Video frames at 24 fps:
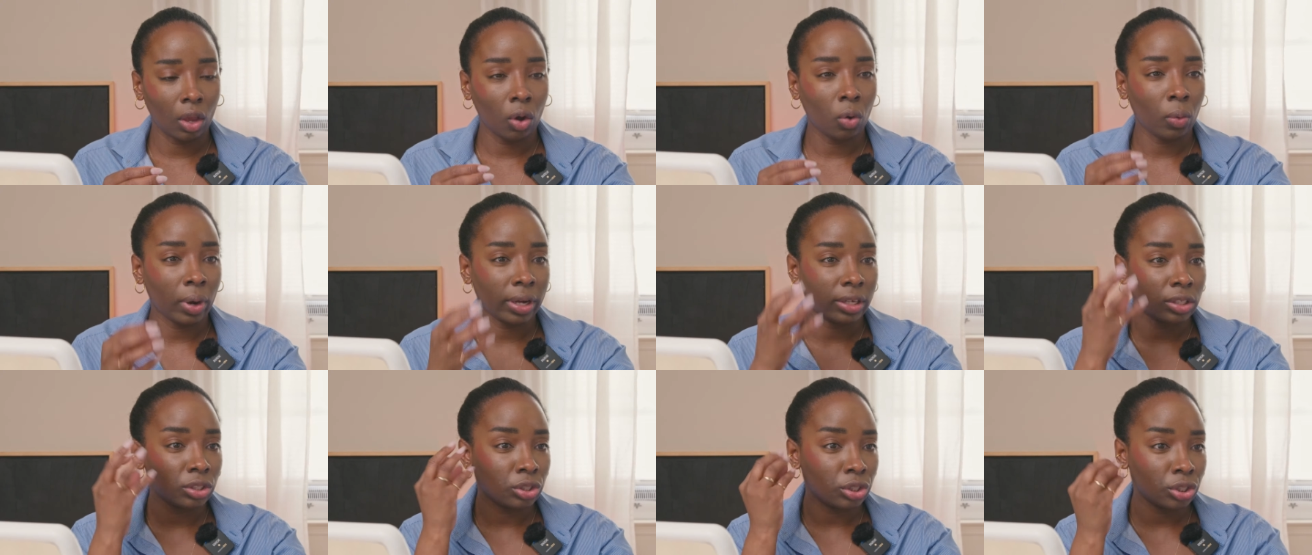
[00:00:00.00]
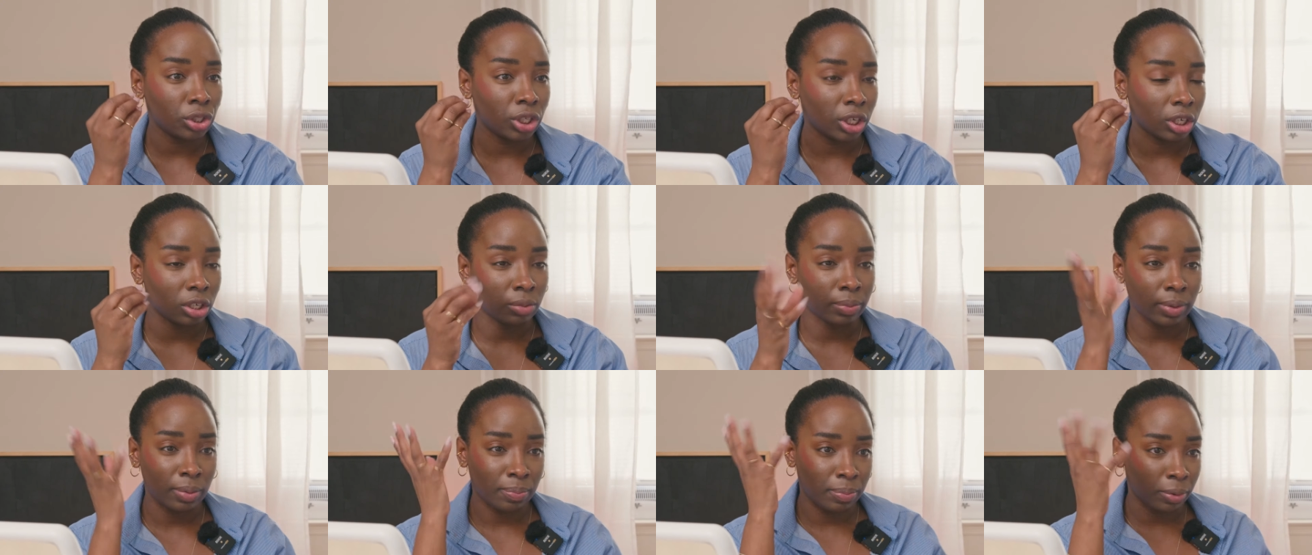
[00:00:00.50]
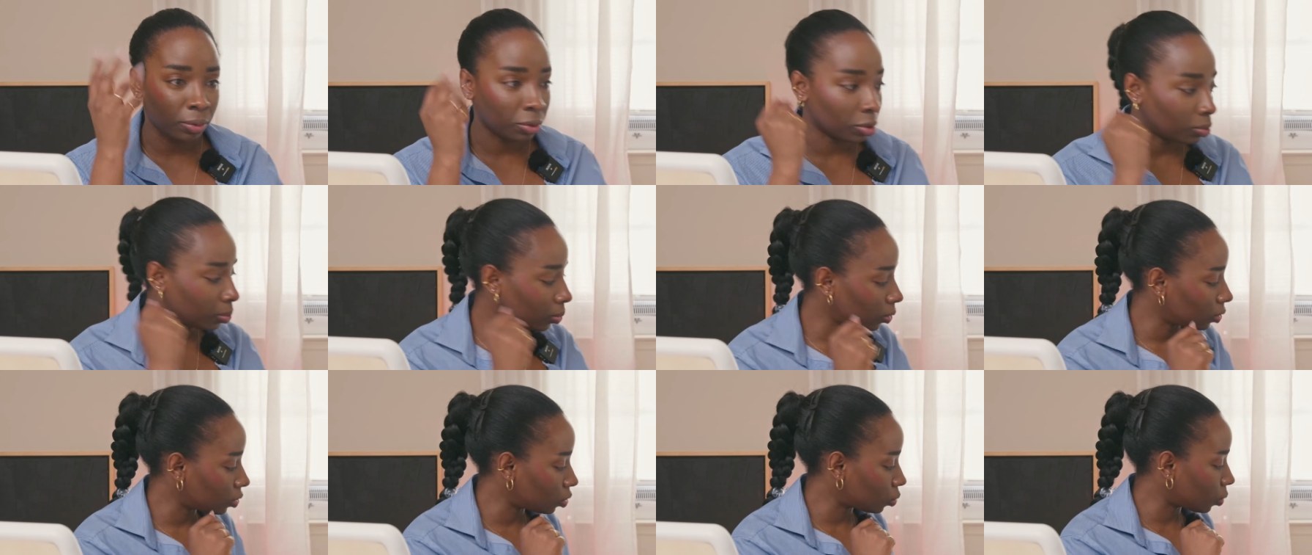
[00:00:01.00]
quite sheer, but
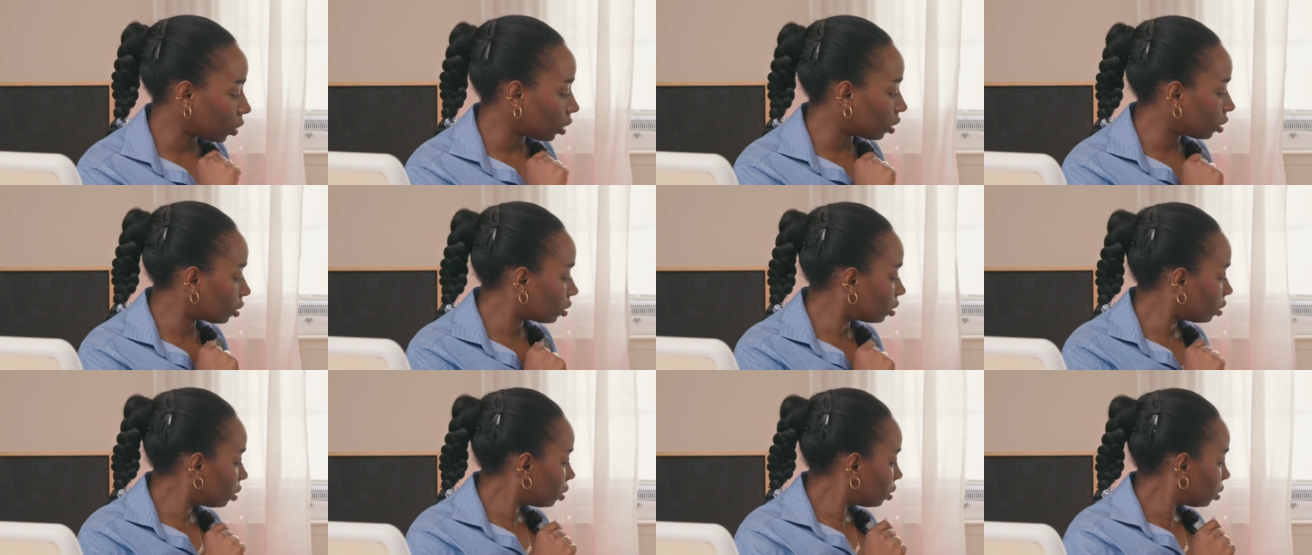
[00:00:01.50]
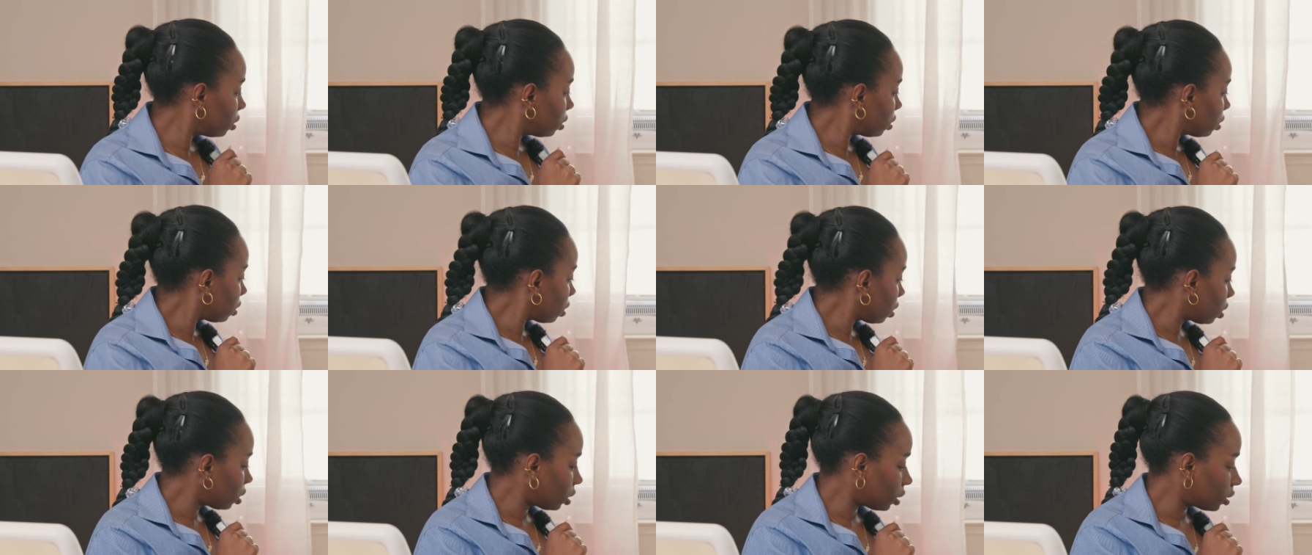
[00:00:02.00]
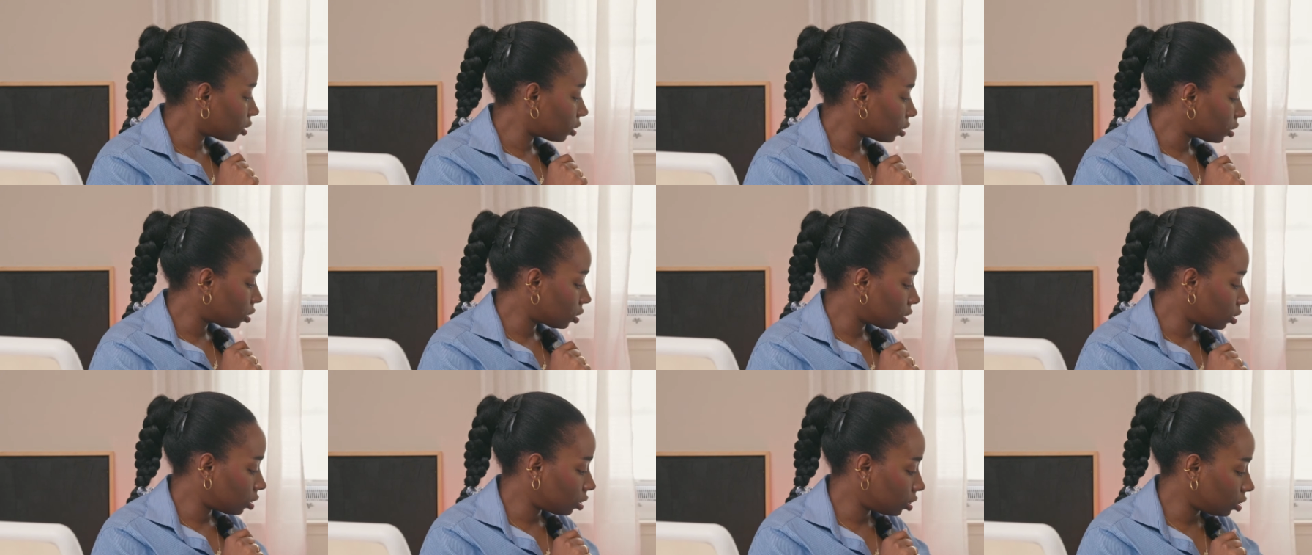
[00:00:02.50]
buildable as well. Let's
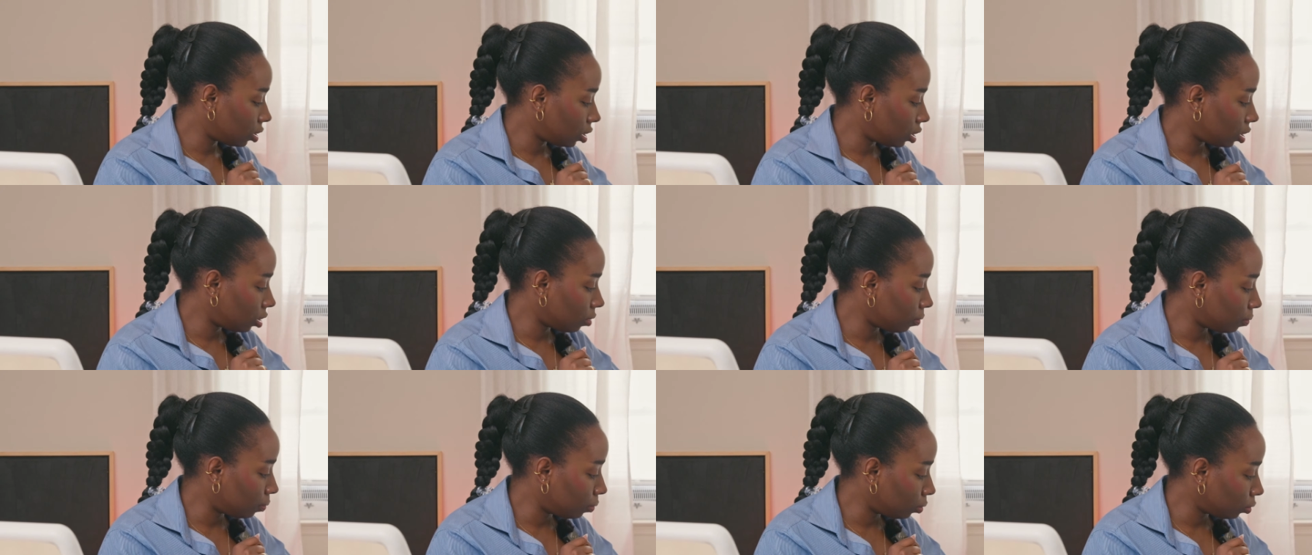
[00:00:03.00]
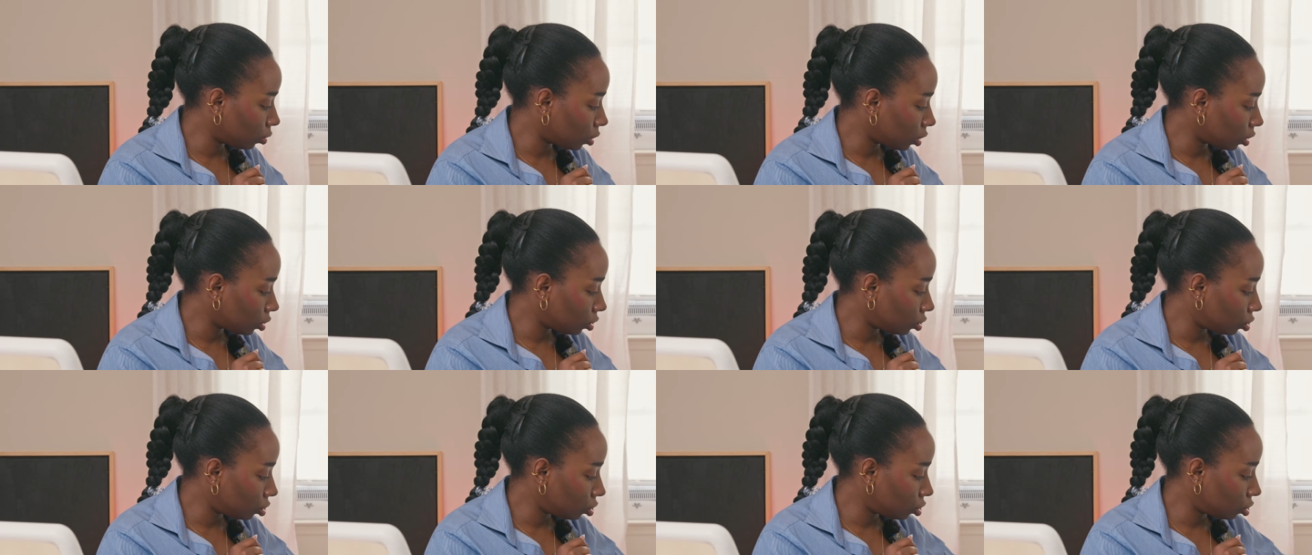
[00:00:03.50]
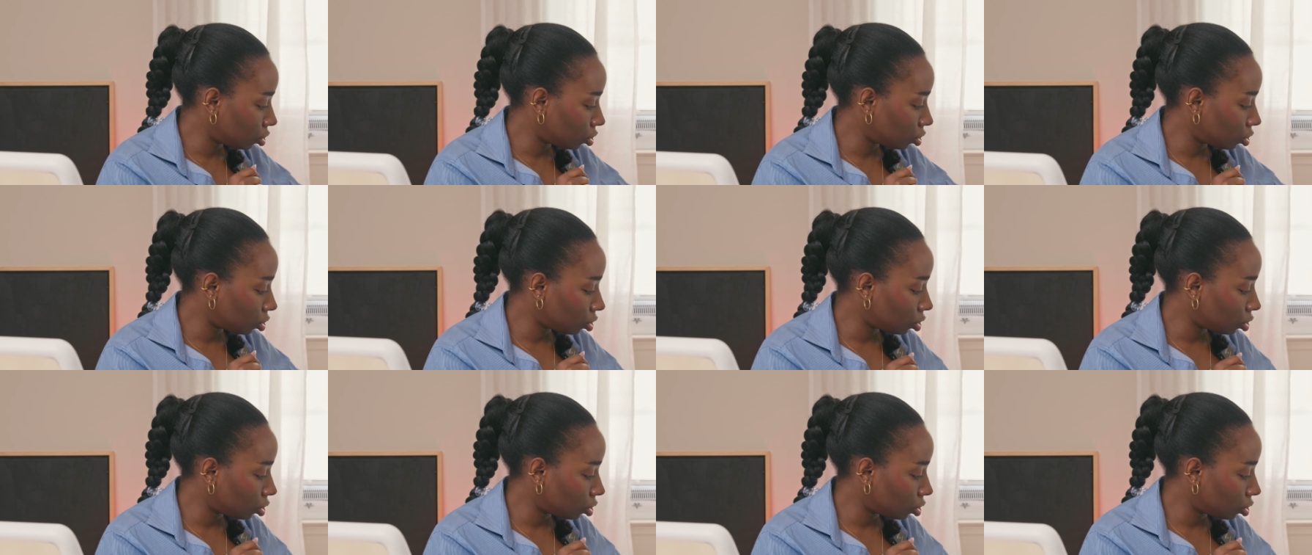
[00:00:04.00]
see, a brush.